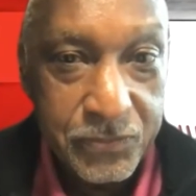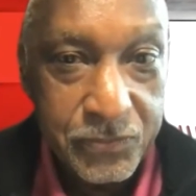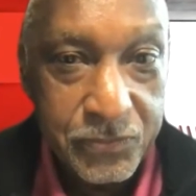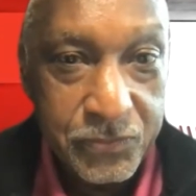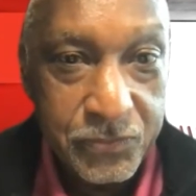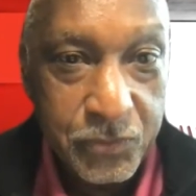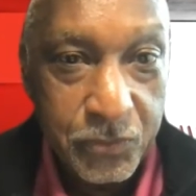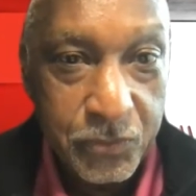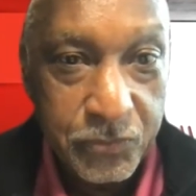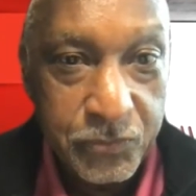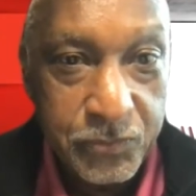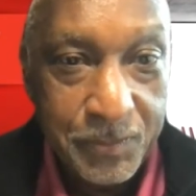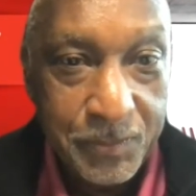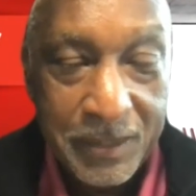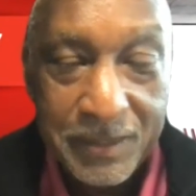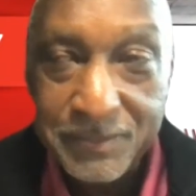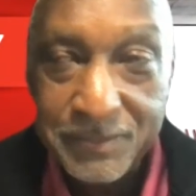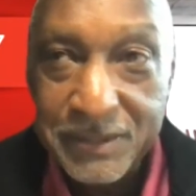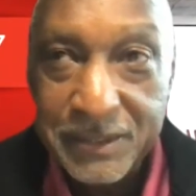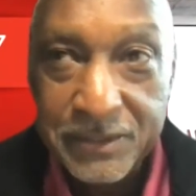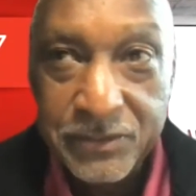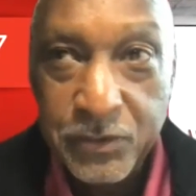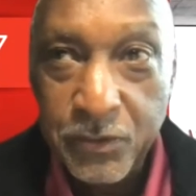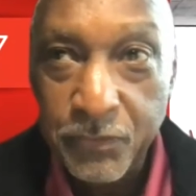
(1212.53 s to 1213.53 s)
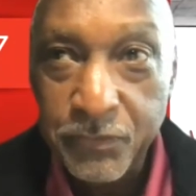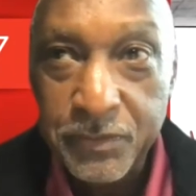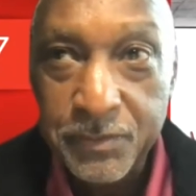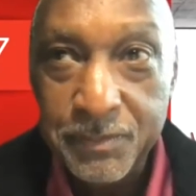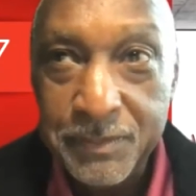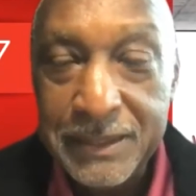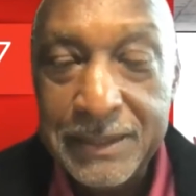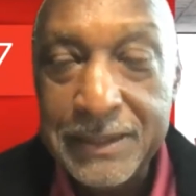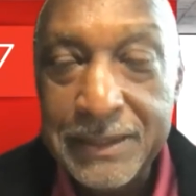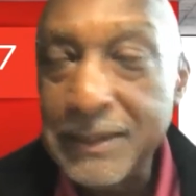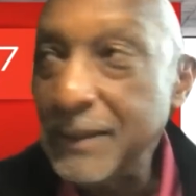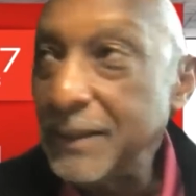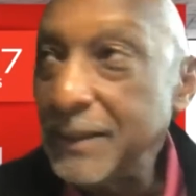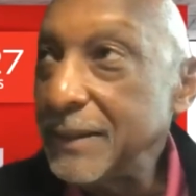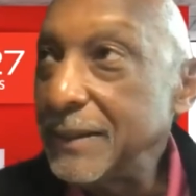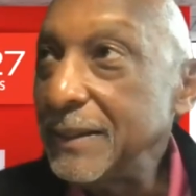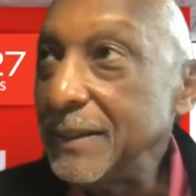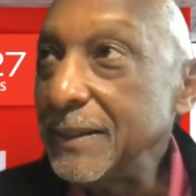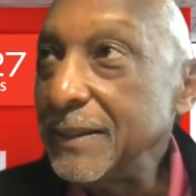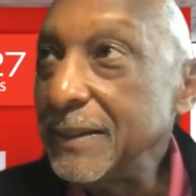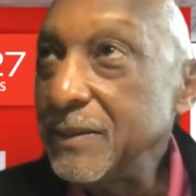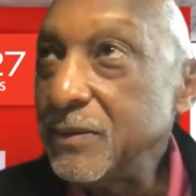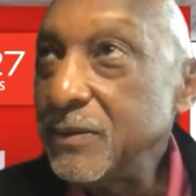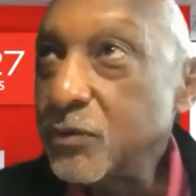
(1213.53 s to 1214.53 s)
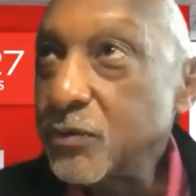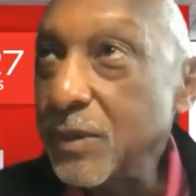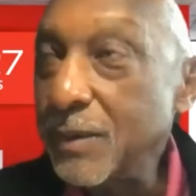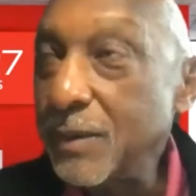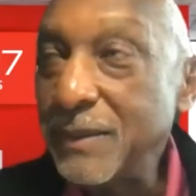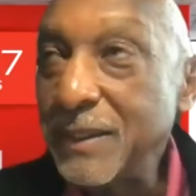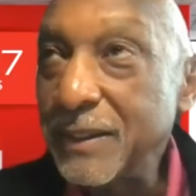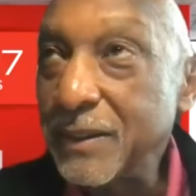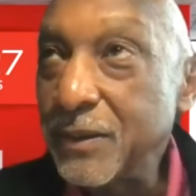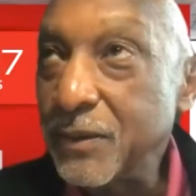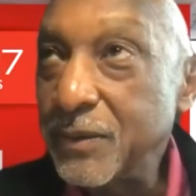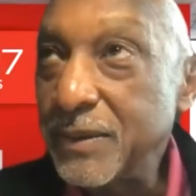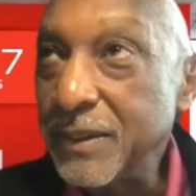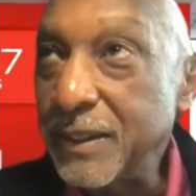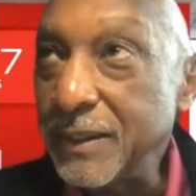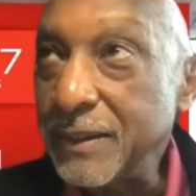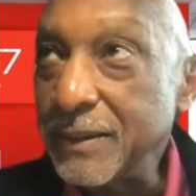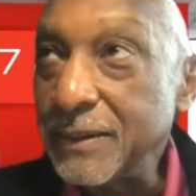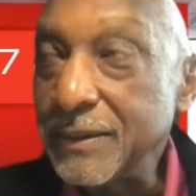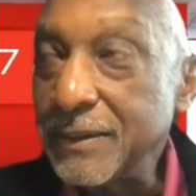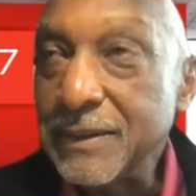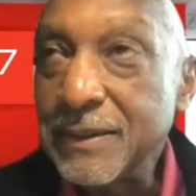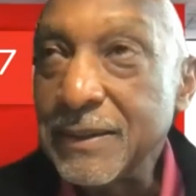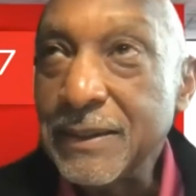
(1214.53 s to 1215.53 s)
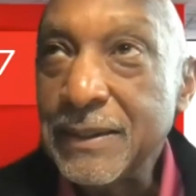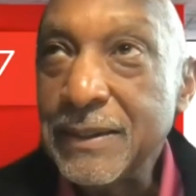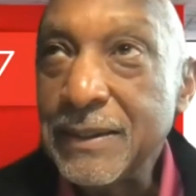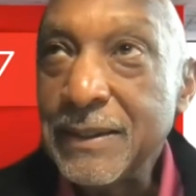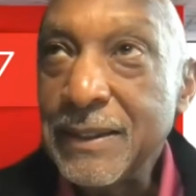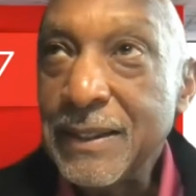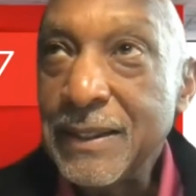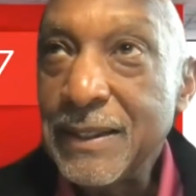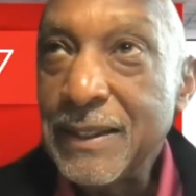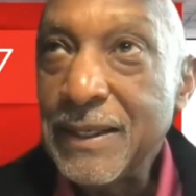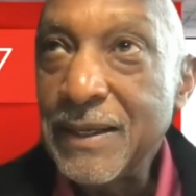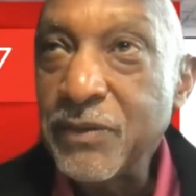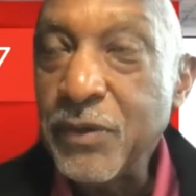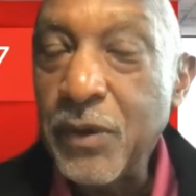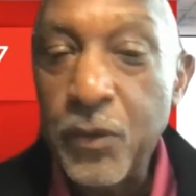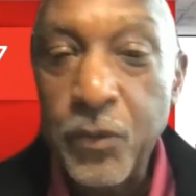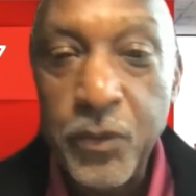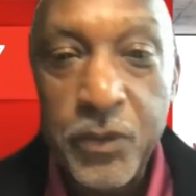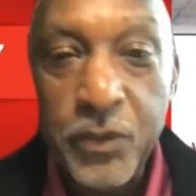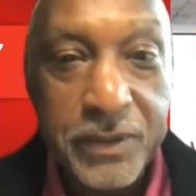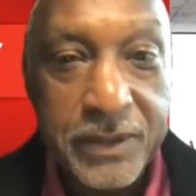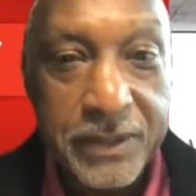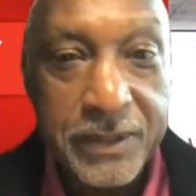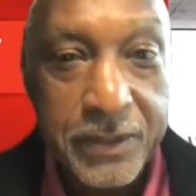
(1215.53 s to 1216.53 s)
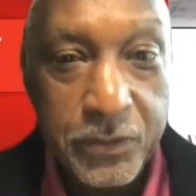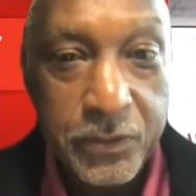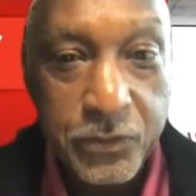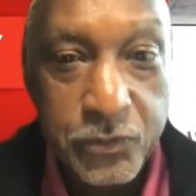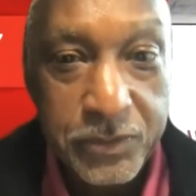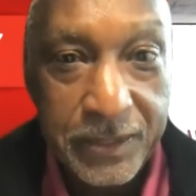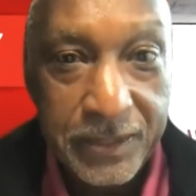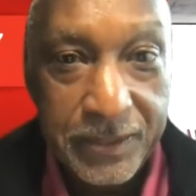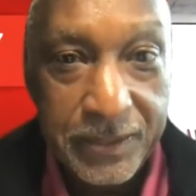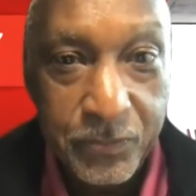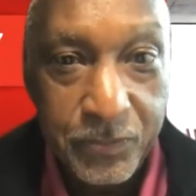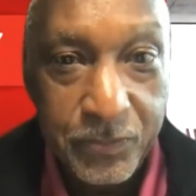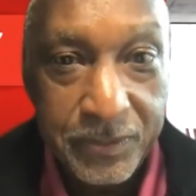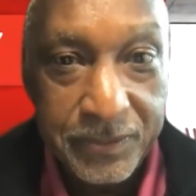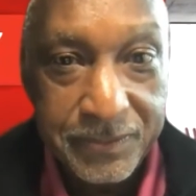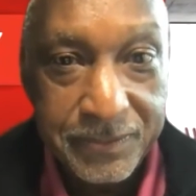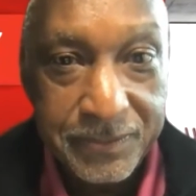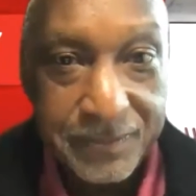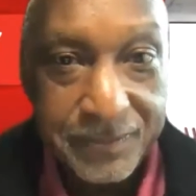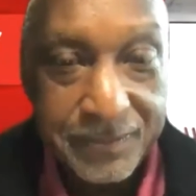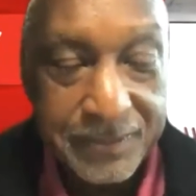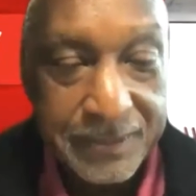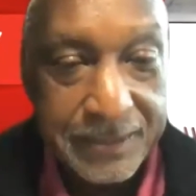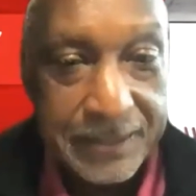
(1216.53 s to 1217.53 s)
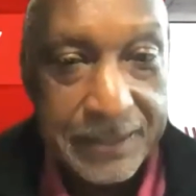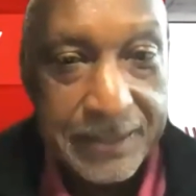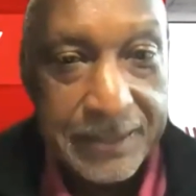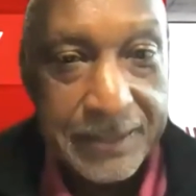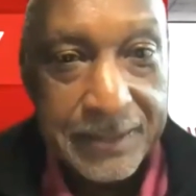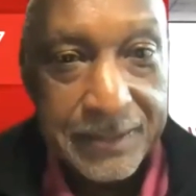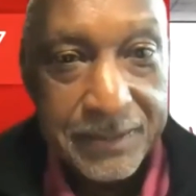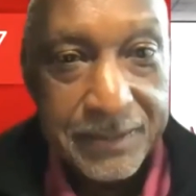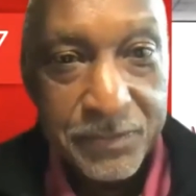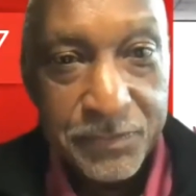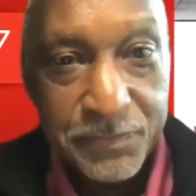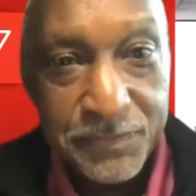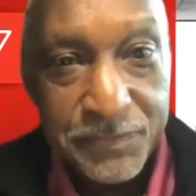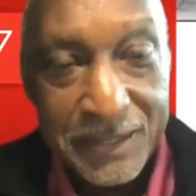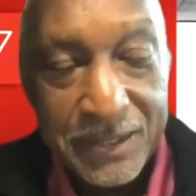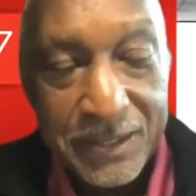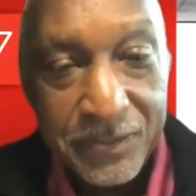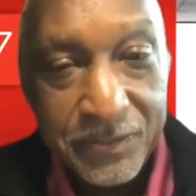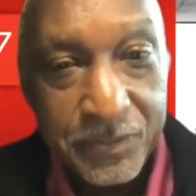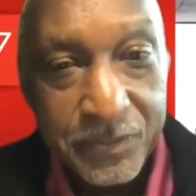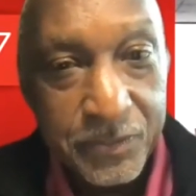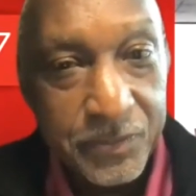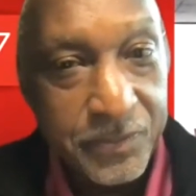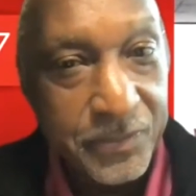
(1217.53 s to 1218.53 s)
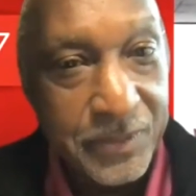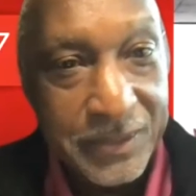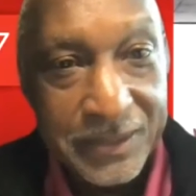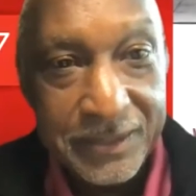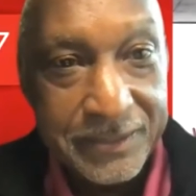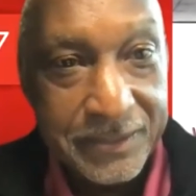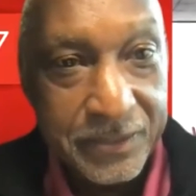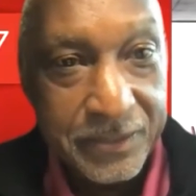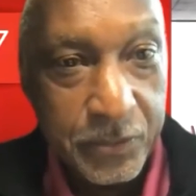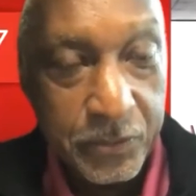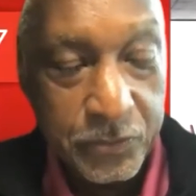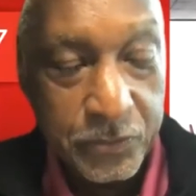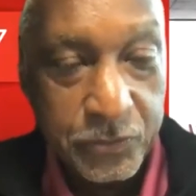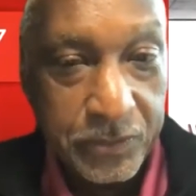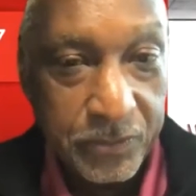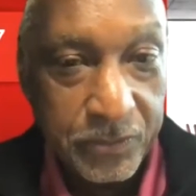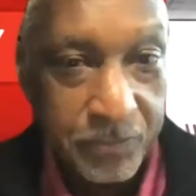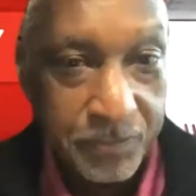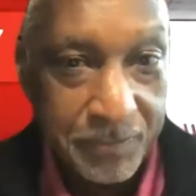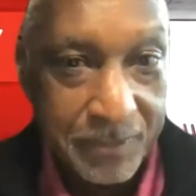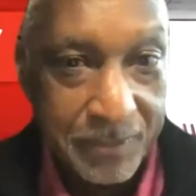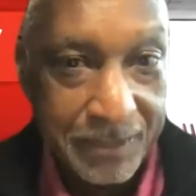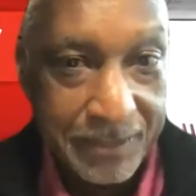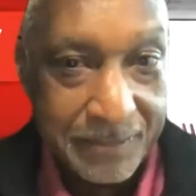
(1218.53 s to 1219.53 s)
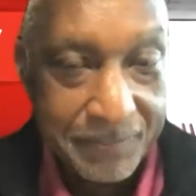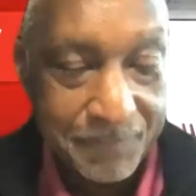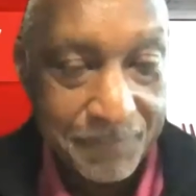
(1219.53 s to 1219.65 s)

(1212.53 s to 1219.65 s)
So mom takes over the meeting. So I'm like, okay, I thought we were negotiating with the founder. We're really negotiating with mom.